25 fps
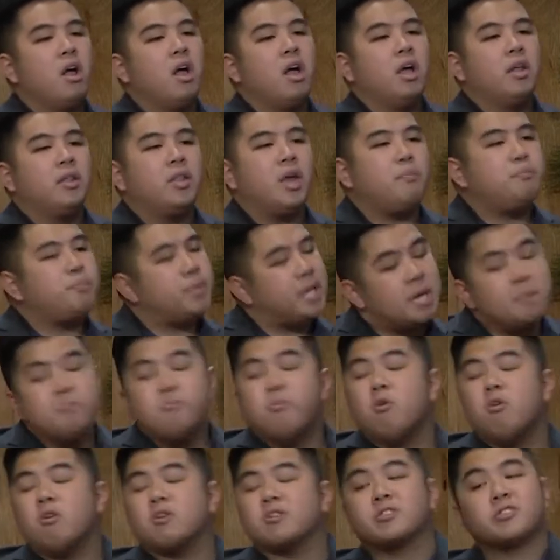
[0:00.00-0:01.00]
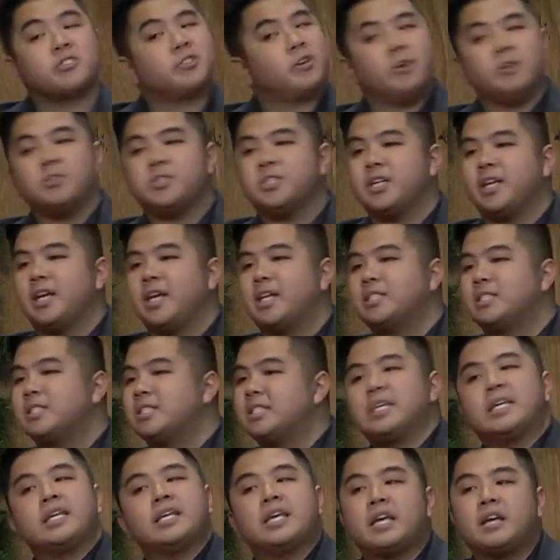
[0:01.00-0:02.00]
that people are searching and
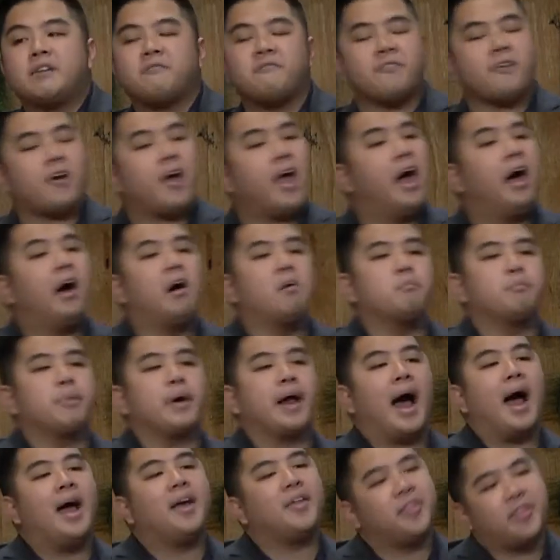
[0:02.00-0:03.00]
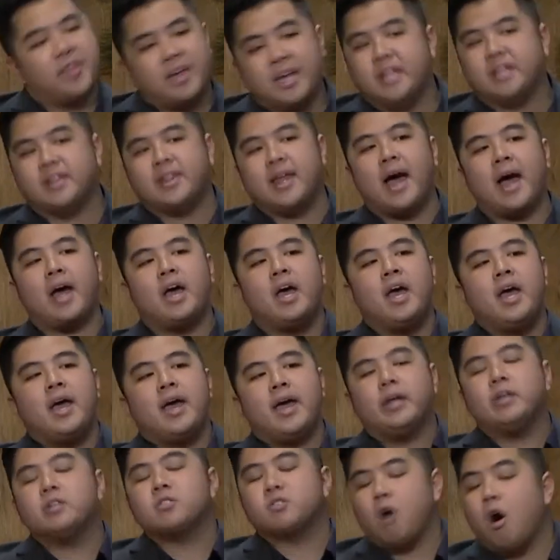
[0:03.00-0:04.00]
seeking for help, but I think that
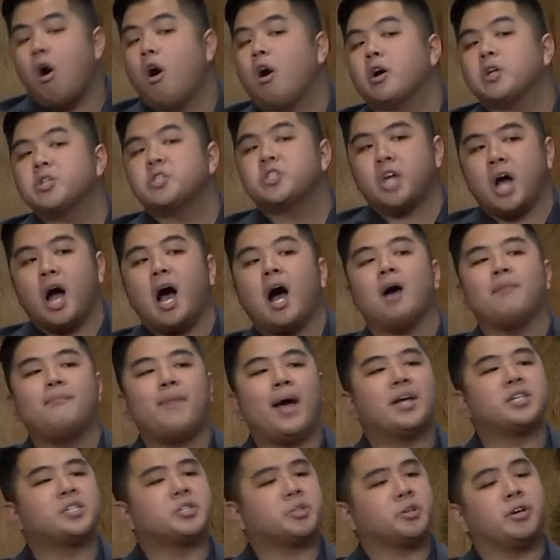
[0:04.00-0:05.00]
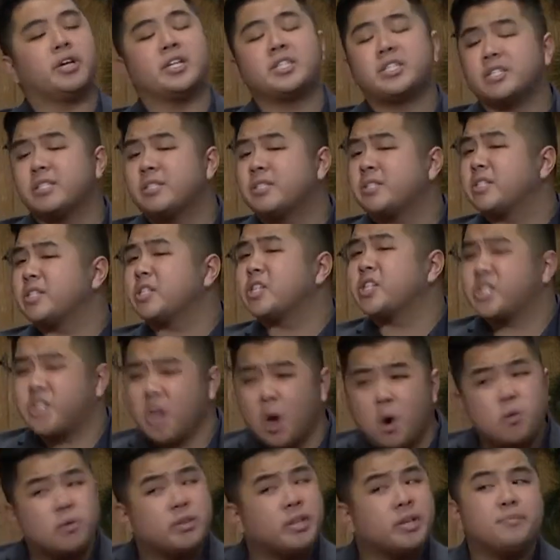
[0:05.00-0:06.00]
it is our job as Christians to
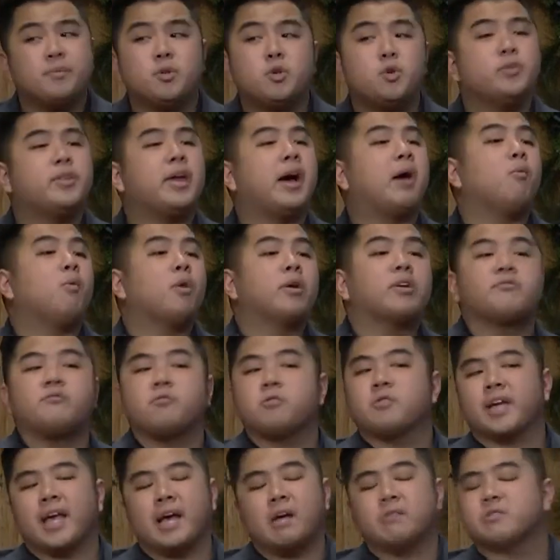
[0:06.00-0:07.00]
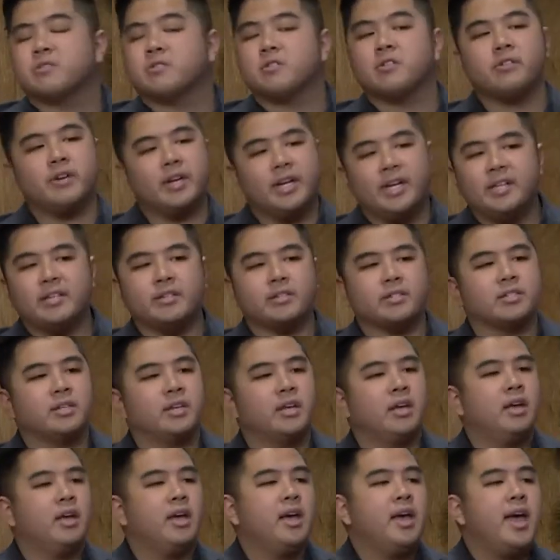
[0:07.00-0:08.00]
show them who that wonderful counselor is.
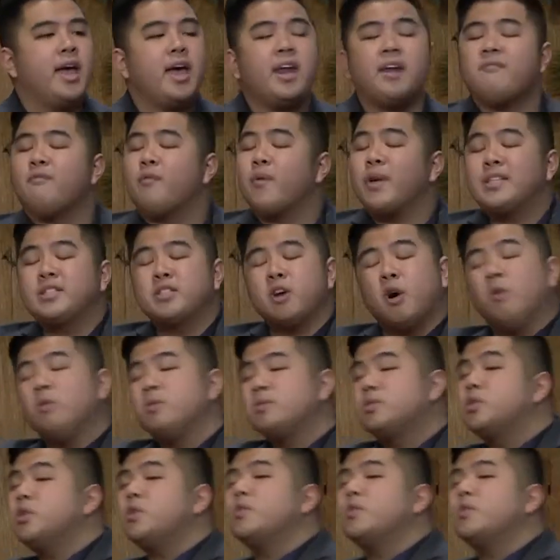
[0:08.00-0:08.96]
And if we don't do